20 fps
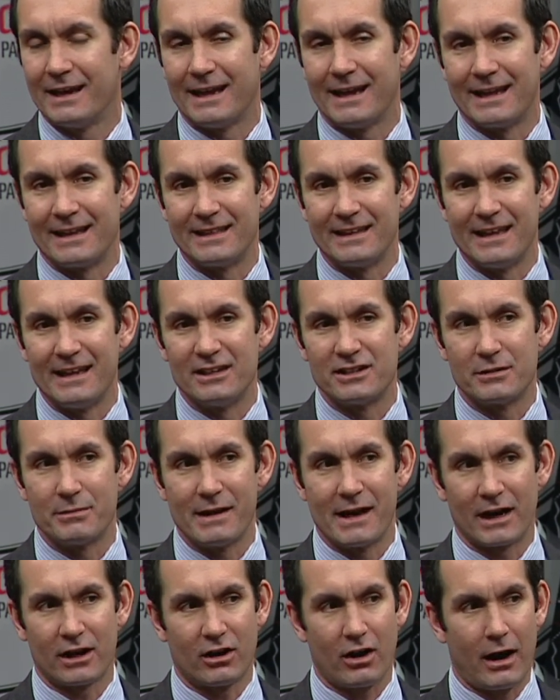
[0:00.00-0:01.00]
It needs to
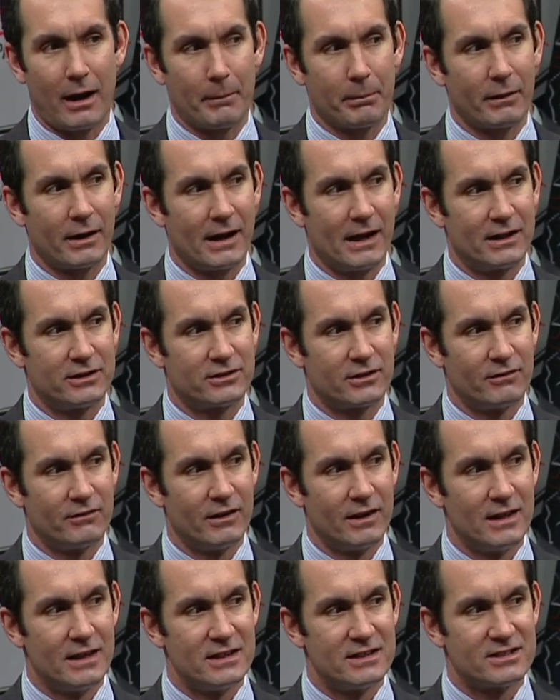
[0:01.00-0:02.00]
be a comprehensive
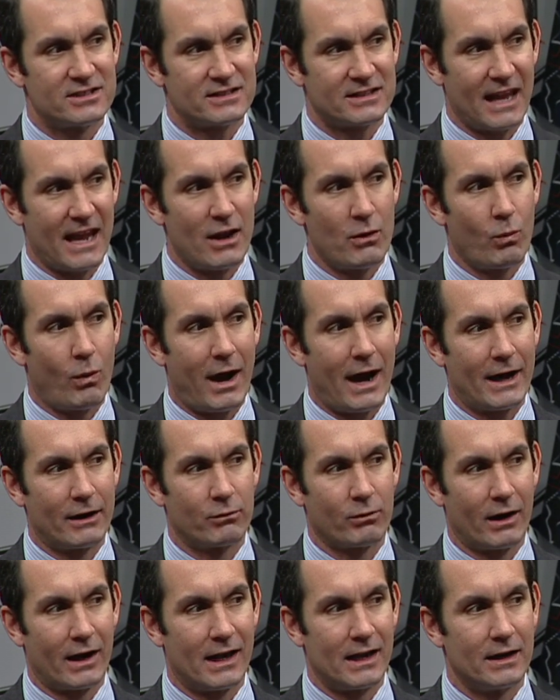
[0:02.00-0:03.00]

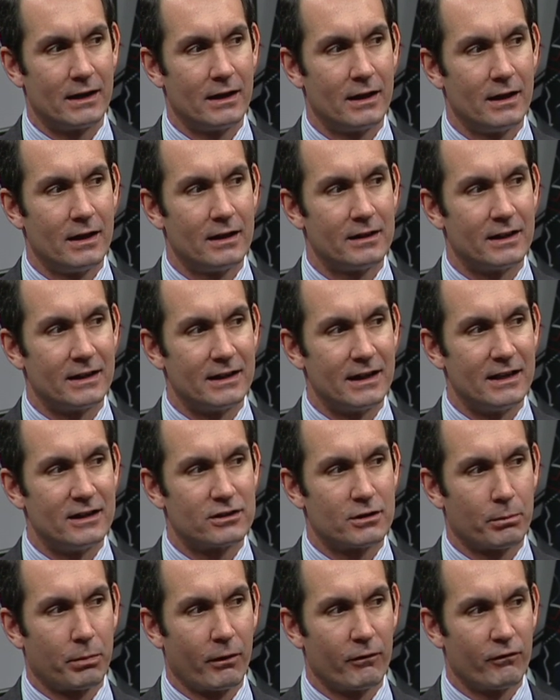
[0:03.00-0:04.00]
statewide rate that needs
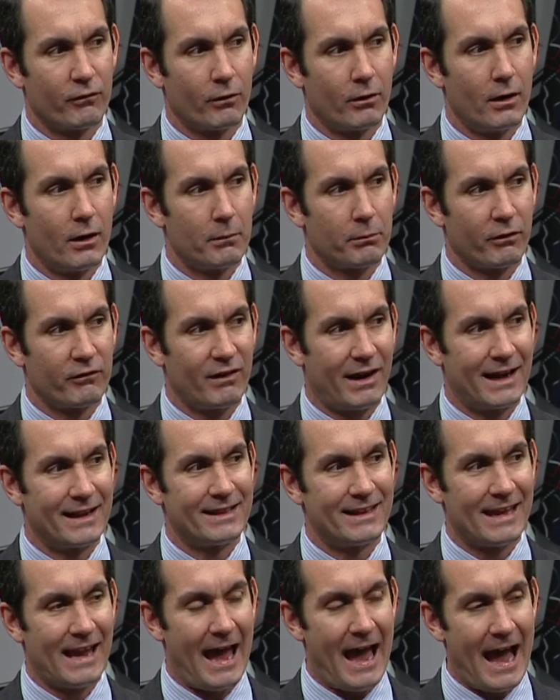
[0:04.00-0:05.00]
to prov provide
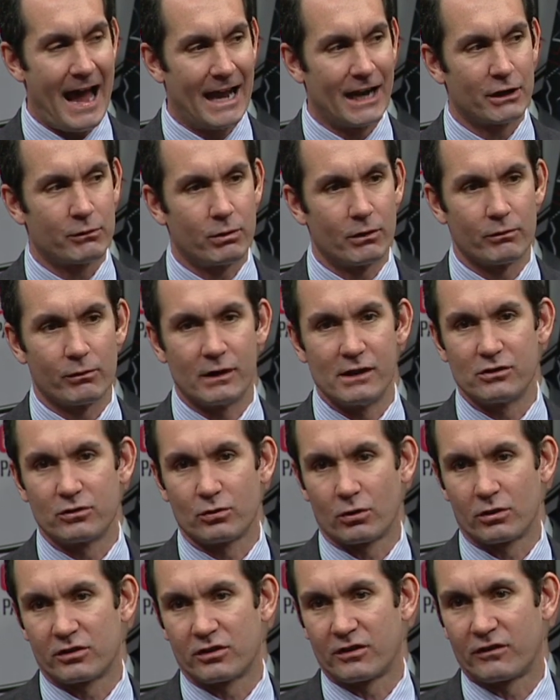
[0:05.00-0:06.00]
the adequate
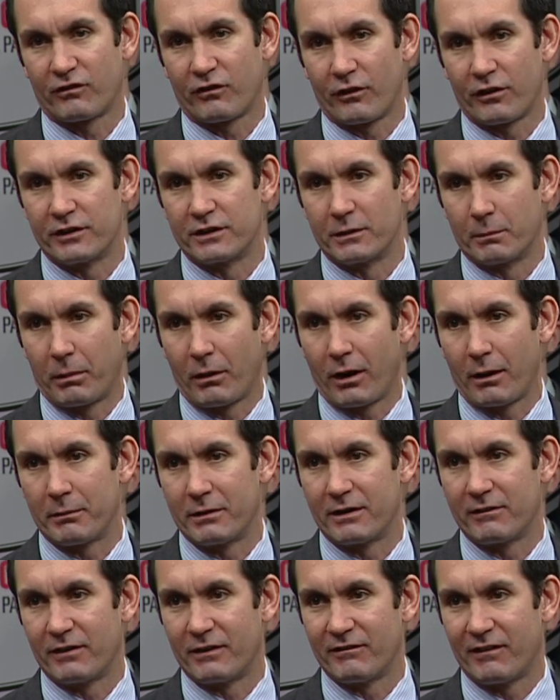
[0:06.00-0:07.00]
resources for the
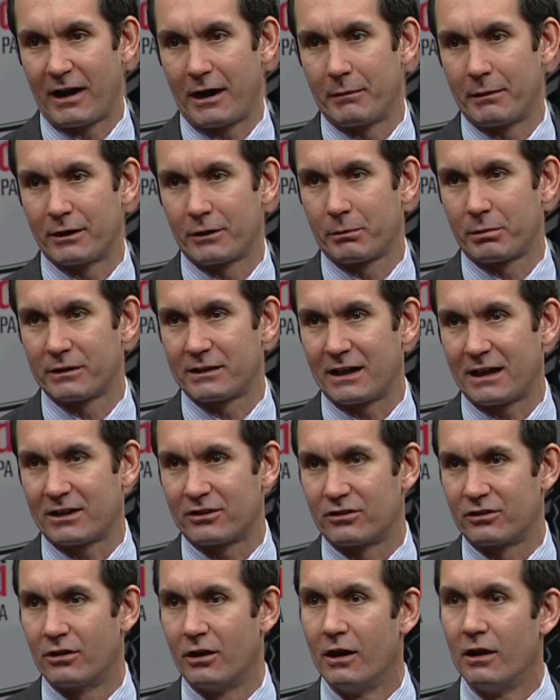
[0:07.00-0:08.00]
Department of Environmental
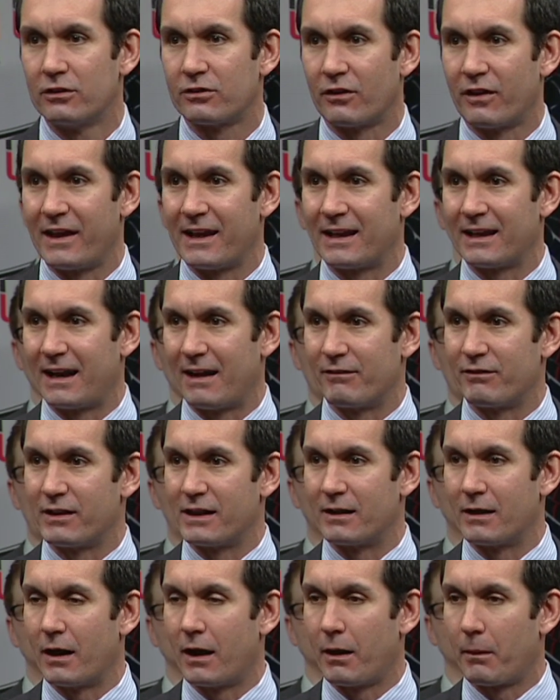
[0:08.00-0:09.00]
Protection so they can have
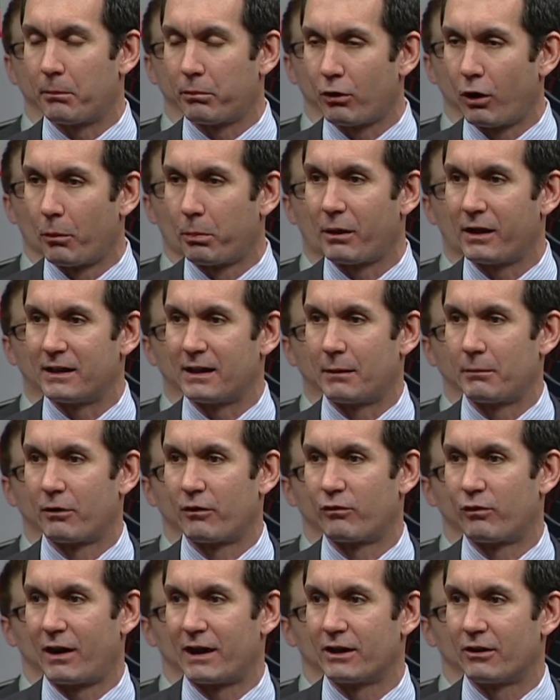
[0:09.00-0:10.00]
the appropriate number
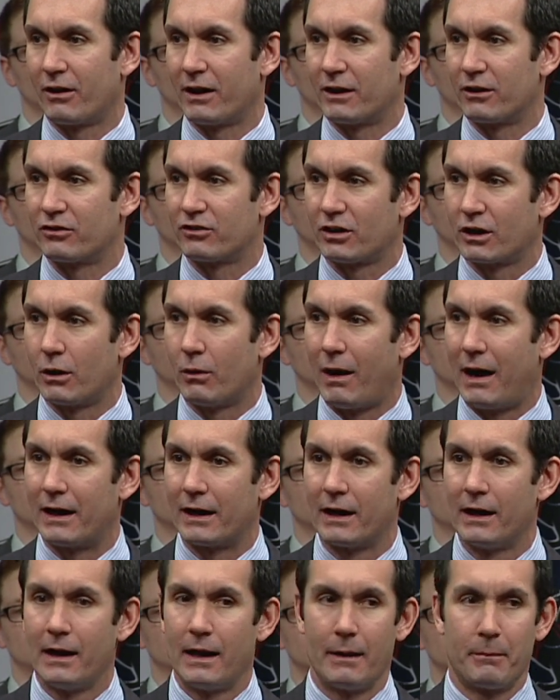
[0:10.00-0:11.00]
of regulators to go
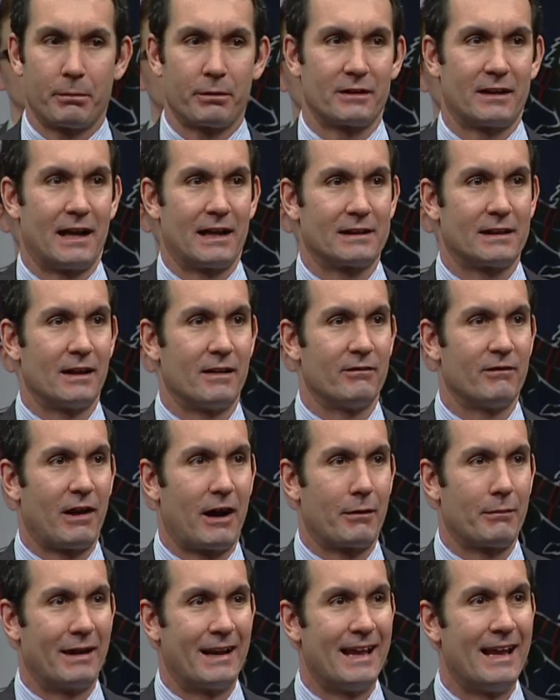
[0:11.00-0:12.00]
out and protect the
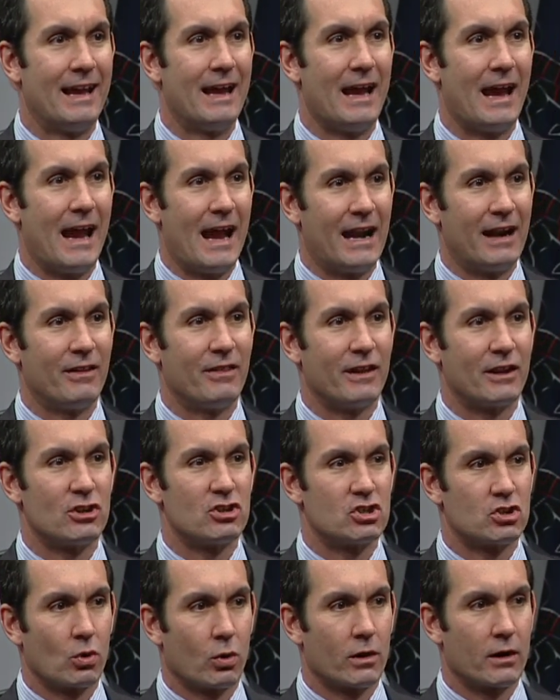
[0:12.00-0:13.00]
environment. Anything
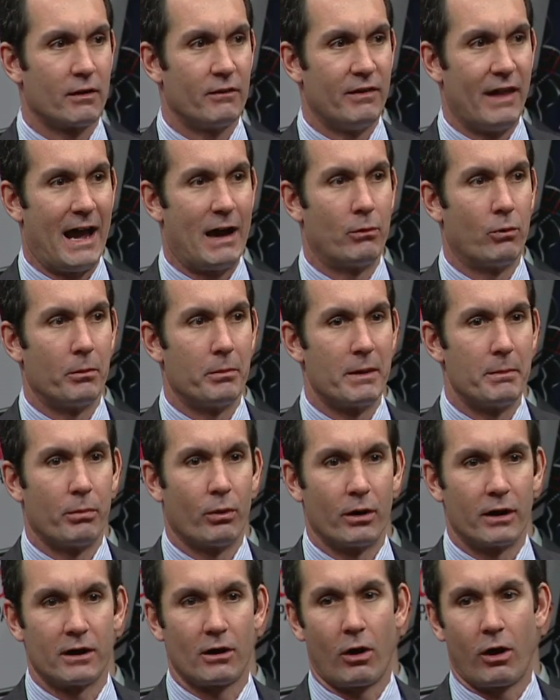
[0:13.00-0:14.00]
short of that will be
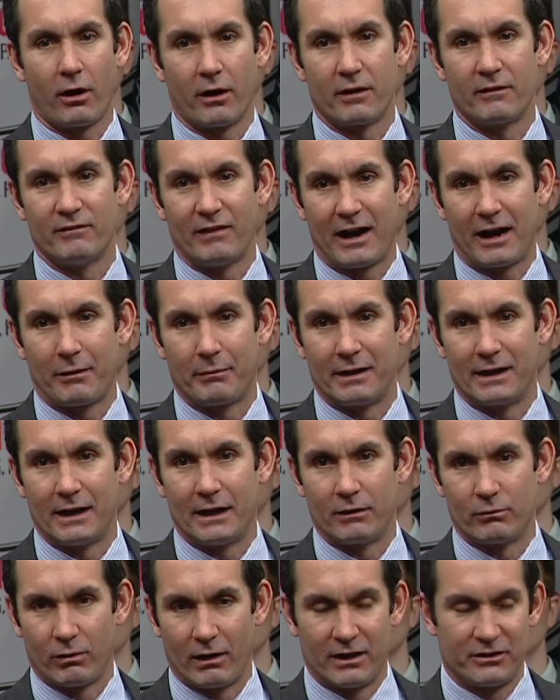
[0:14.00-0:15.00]
putting our environment
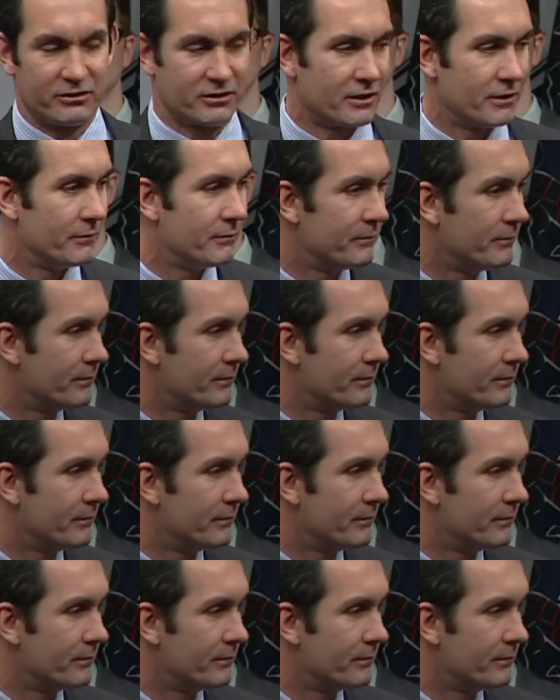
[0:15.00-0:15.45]
at risk.